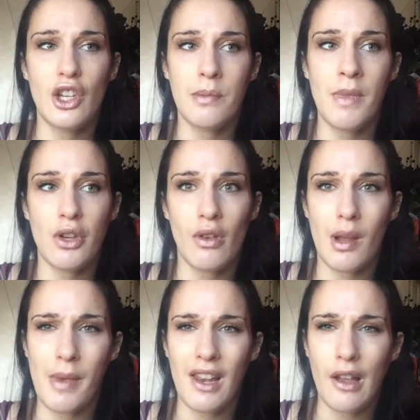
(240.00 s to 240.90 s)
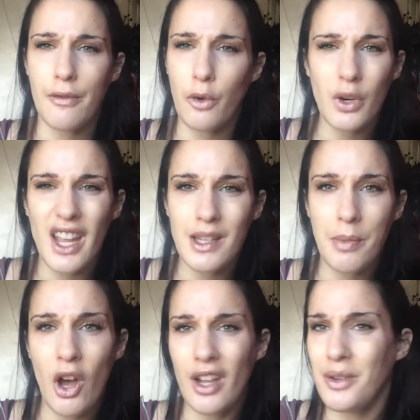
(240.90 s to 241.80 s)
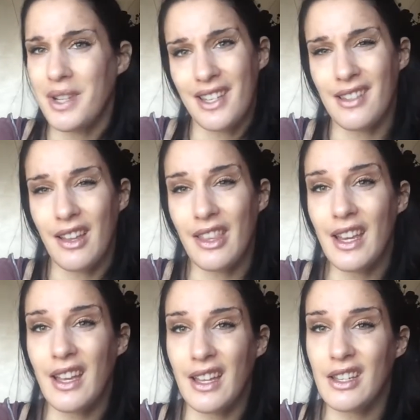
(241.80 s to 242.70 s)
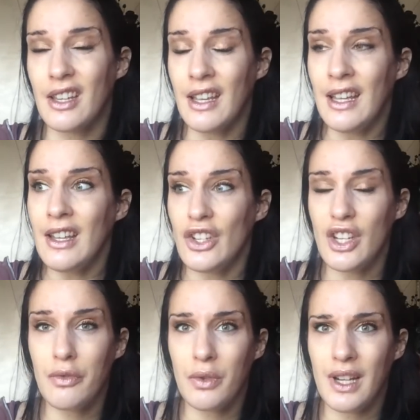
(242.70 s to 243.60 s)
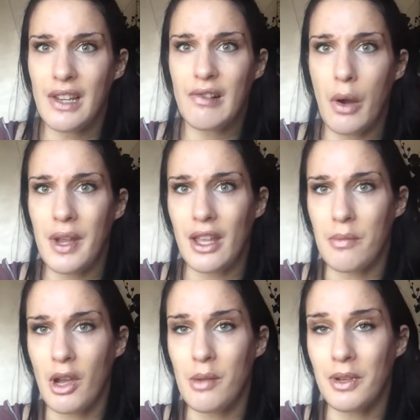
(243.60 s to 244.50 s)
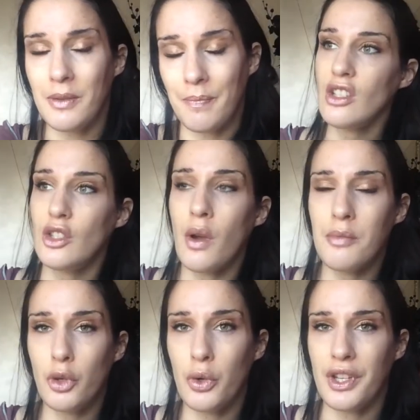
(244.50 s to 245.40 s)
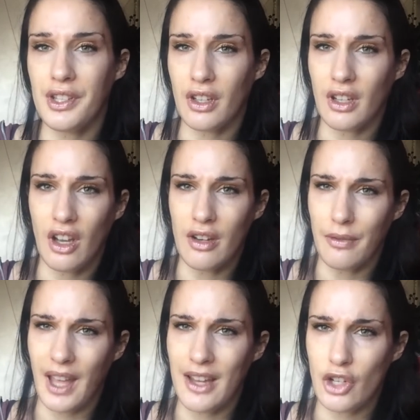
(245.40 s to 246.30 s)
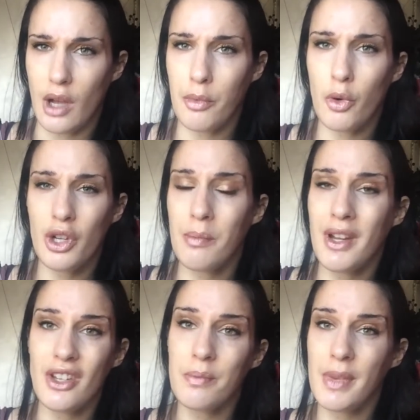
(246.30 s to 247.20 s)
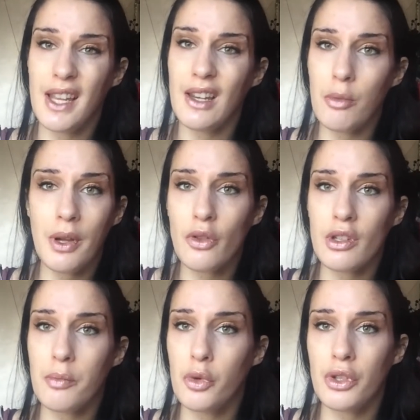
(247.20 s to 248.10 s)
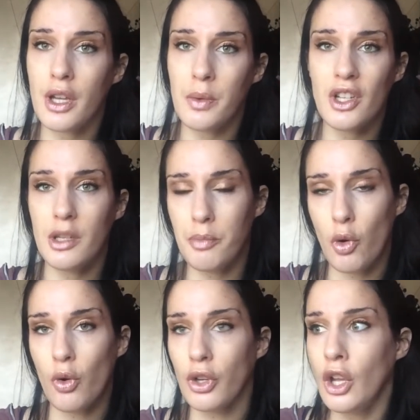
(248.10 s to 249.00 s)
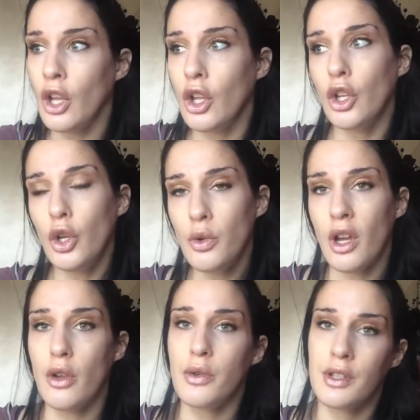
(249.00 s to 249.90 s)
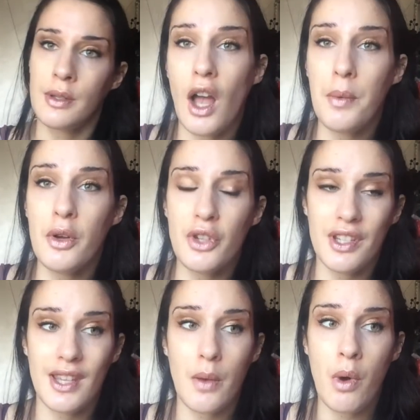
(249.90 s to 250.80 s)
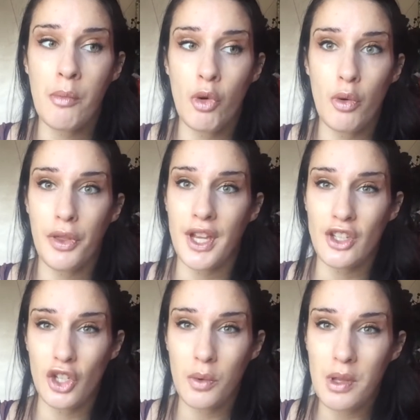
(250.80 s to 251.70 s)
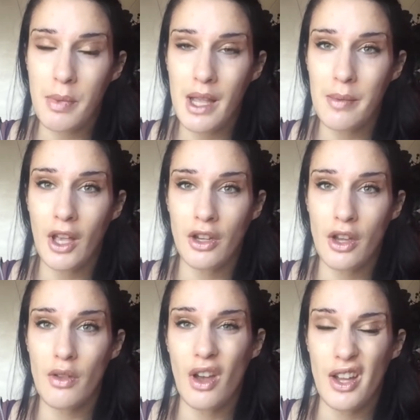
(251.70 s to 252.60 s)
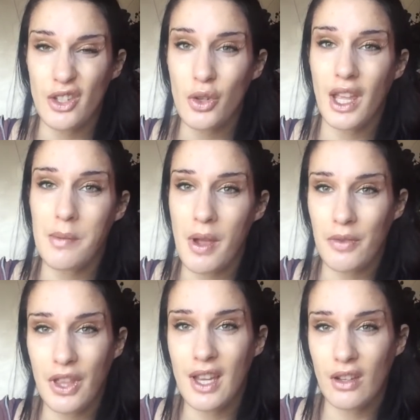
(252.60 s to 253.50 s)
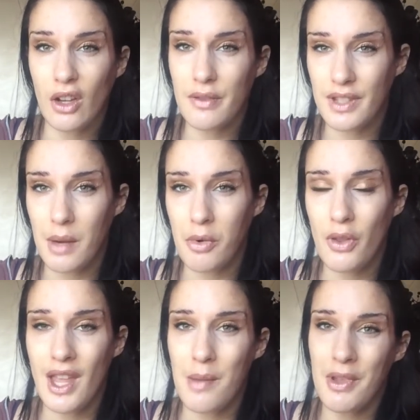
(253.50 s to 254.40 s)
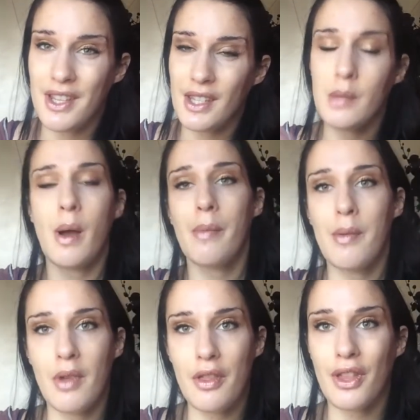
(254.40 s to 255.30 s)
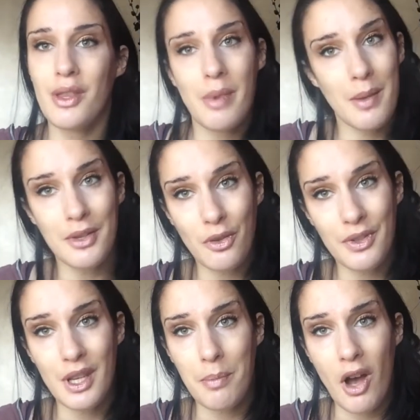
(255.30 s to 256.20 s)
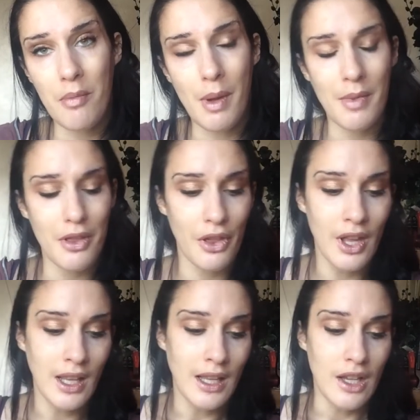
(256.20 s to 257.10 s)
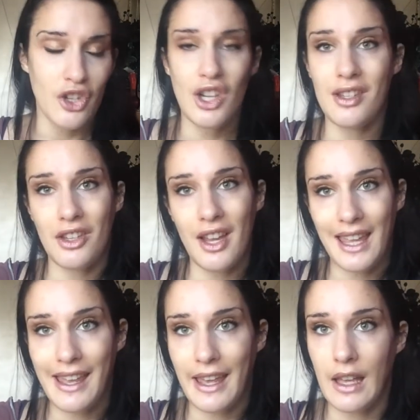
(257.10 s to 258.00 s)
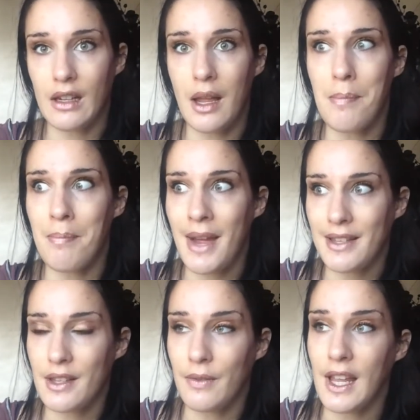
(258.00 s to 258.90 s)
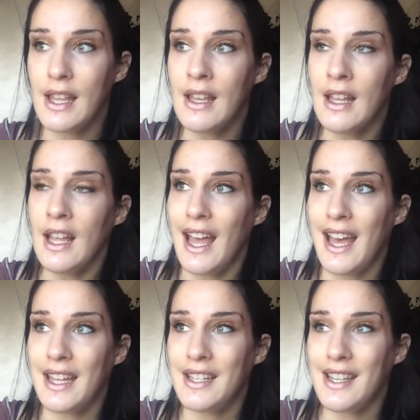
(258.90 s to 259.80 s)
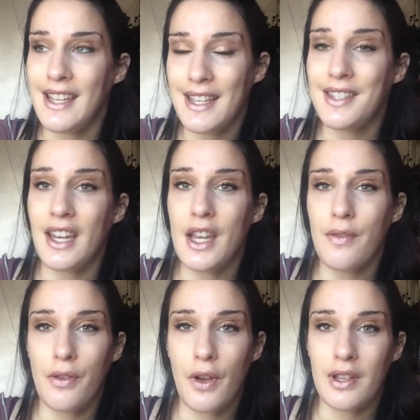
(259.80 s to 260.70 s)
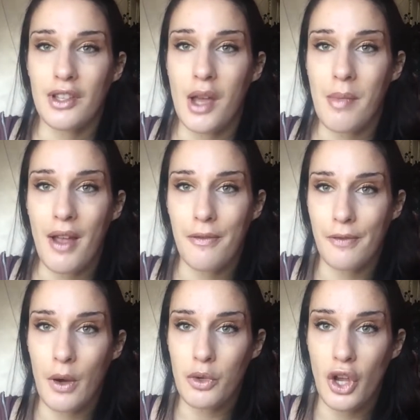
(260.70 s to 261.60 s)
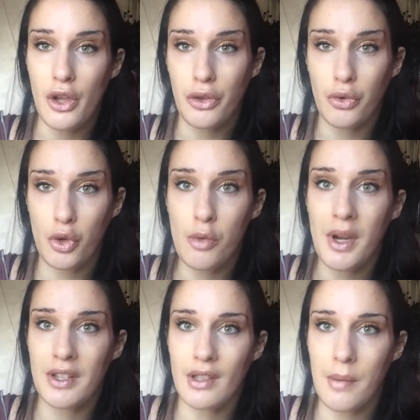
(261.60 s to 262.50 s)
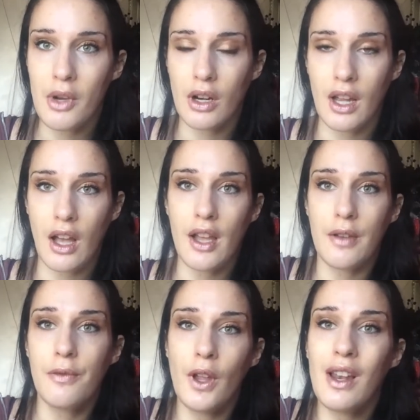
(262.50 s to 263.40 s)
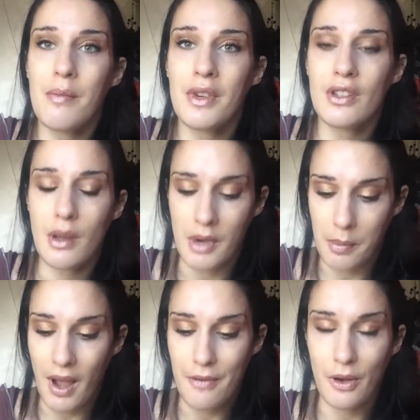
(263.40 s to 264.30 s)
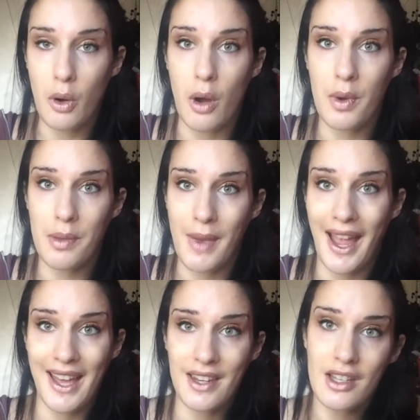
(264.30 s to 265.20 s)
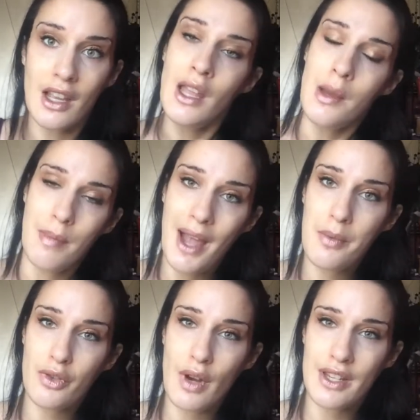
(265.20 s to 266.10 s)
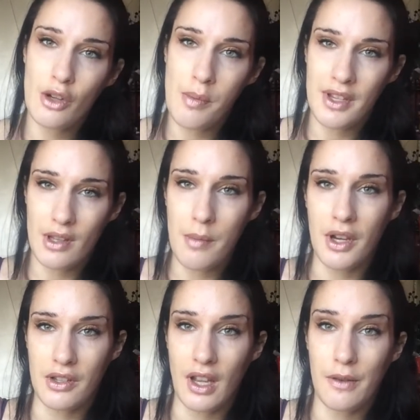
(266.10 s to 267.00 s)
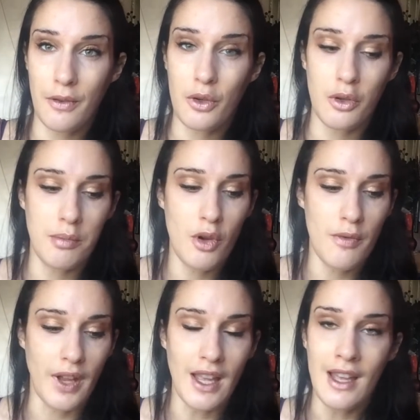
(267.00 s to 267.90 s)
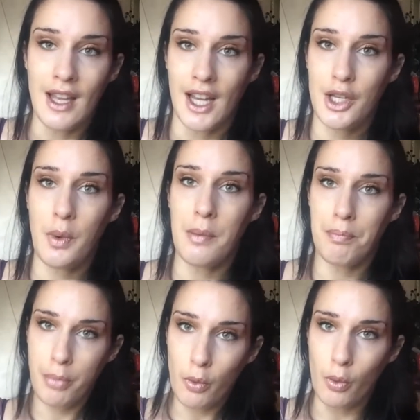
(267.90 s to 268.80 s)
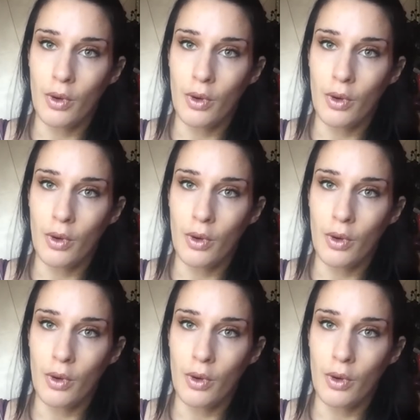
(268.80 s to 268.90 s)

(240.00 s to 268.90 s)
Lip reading: she's measuring about like 4 days behind, which is nothing. And she's really growing at the moment, so I'm sure she's going to kind of catch up. Or she might just be a little bit on the small side when she's born. Who knows? I will just say one more thing to do with the baby. I know that I do keep everything kind of separate on there, but this is about my month, and the baby is obviously a part of my month. She started kicking like massively. And yesterday, for the first time, I felt her through my stomach. Like, I can feel her in my stomach, but I felt her with my hand. My hand was resting on my stomach because I could feel she was moving. And she went, poof,